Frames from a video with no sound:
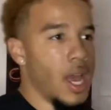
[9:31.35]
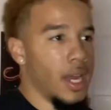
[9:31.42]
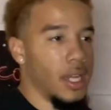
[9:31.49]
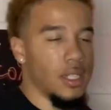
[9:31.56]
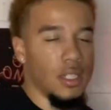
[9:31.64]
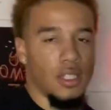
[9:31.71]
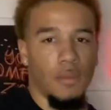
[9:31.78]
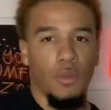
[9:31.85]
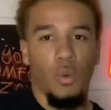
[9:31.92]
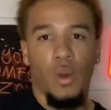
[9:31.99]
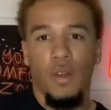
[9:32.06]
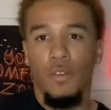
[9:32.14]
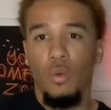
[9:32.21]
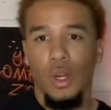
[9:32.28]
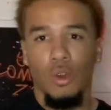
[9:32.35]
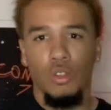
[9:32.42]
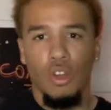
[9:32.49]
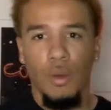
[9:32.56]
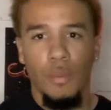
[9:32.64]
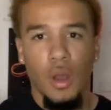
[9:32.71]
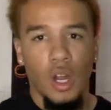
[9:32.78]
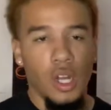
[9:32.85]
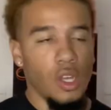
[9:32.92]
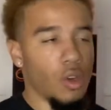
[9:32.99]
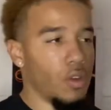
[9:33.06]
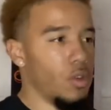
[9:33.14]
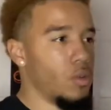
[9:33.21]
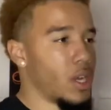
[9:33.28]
This is something where if you want to go to a party, or you,